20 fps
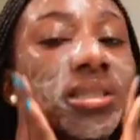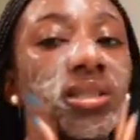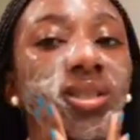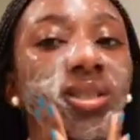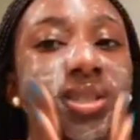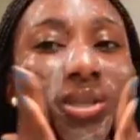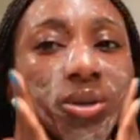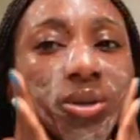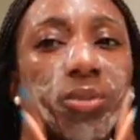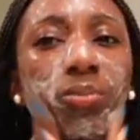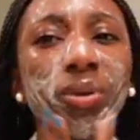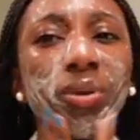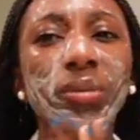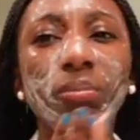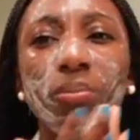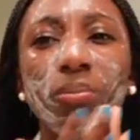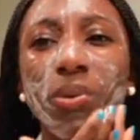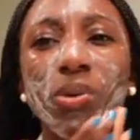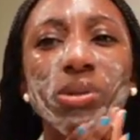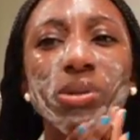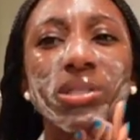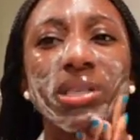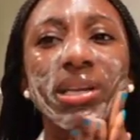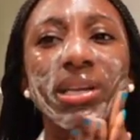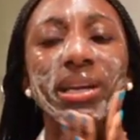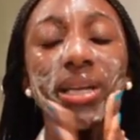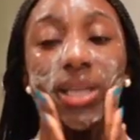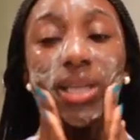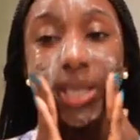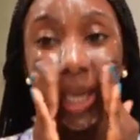little pimples that
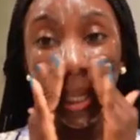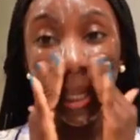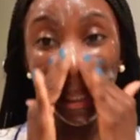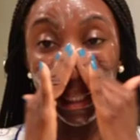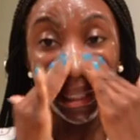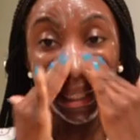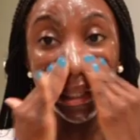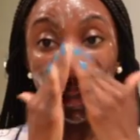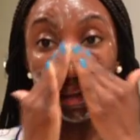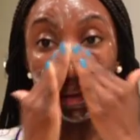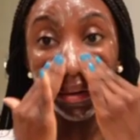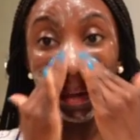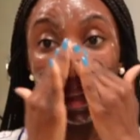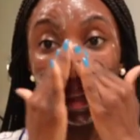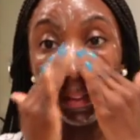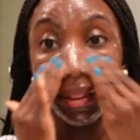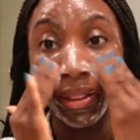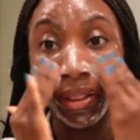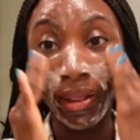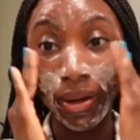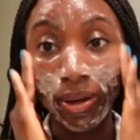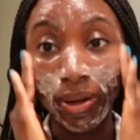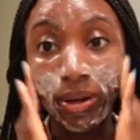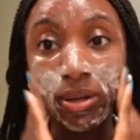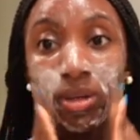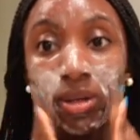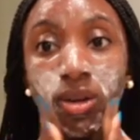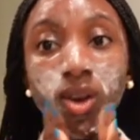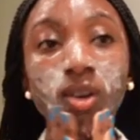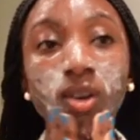I get here and
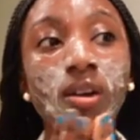there.